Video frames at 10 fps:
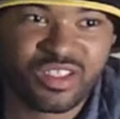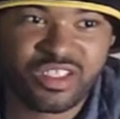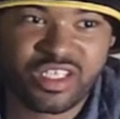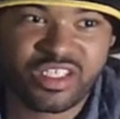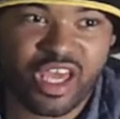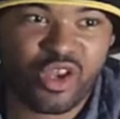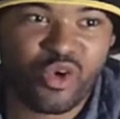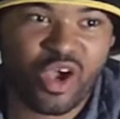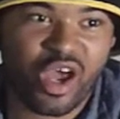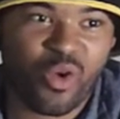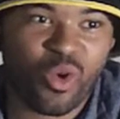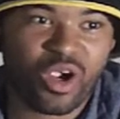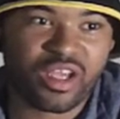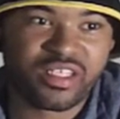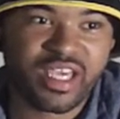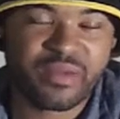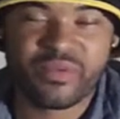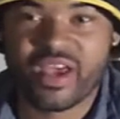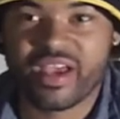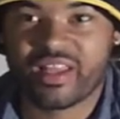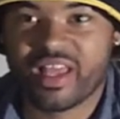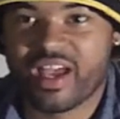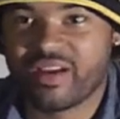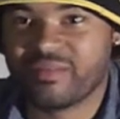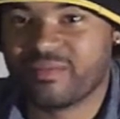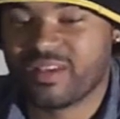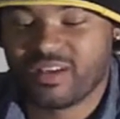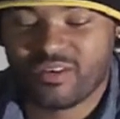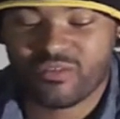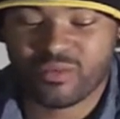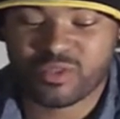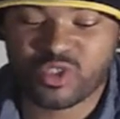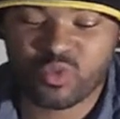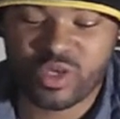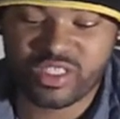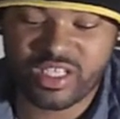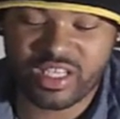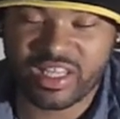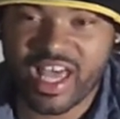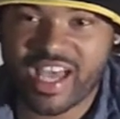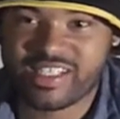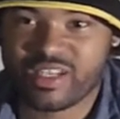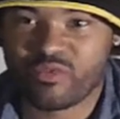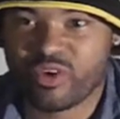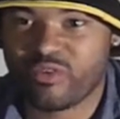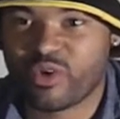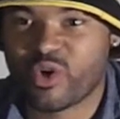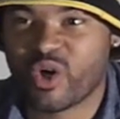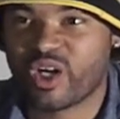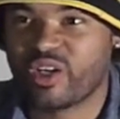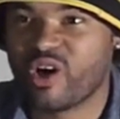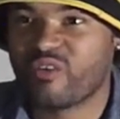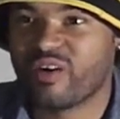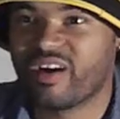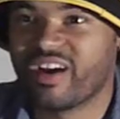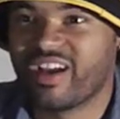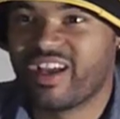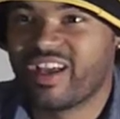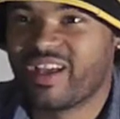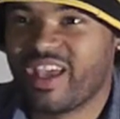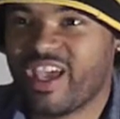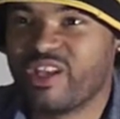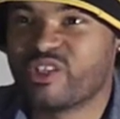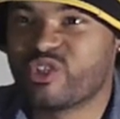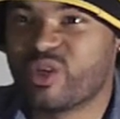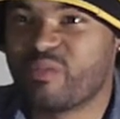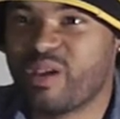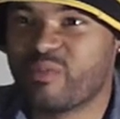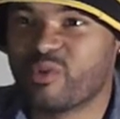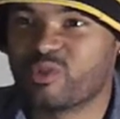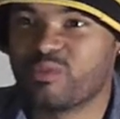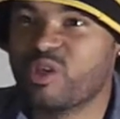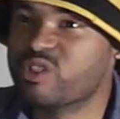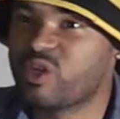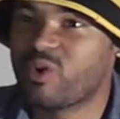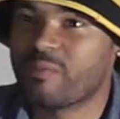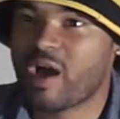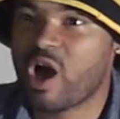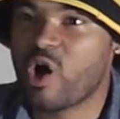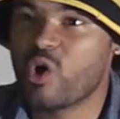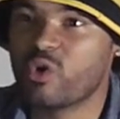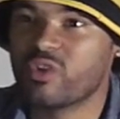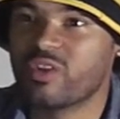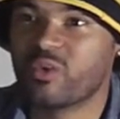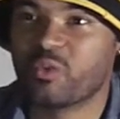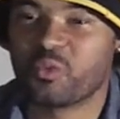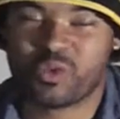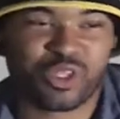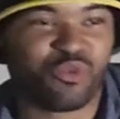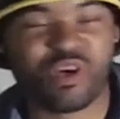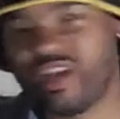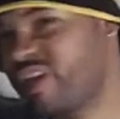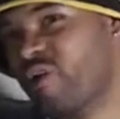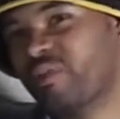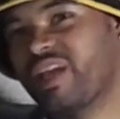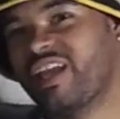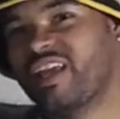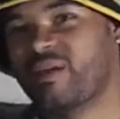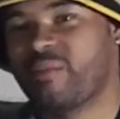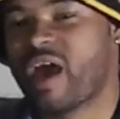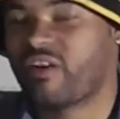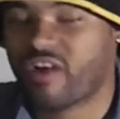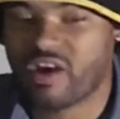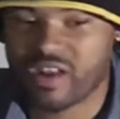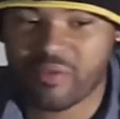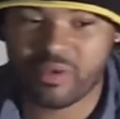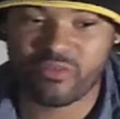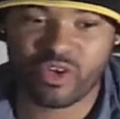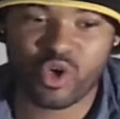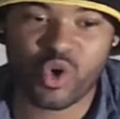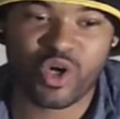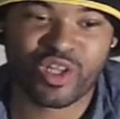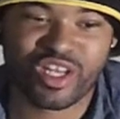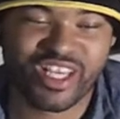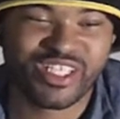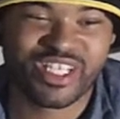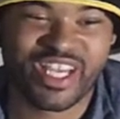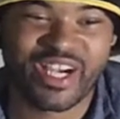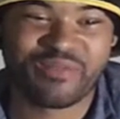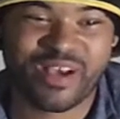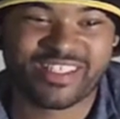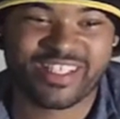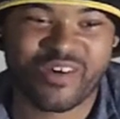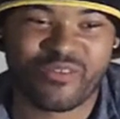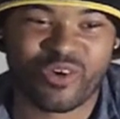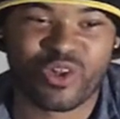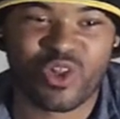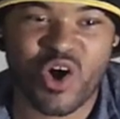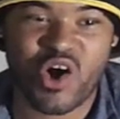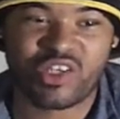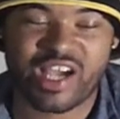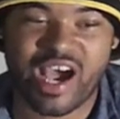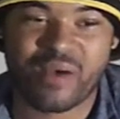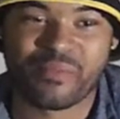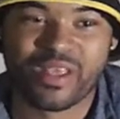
I knew how to work a tape deck, like from switching a latch and re-recording over industry people's music with my own, with the radio playing in the background. I've been recording and engineering myself for a long time.